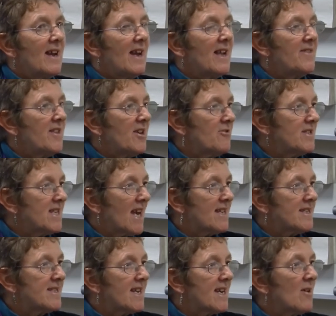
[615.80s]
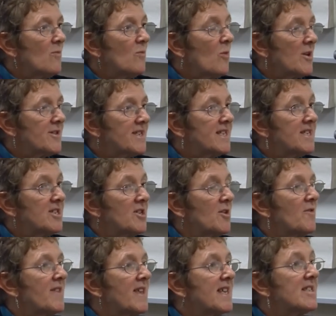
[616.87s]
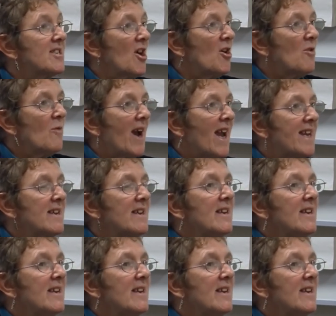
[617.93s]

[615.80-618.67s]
enthusiastic and wanted to do things her way.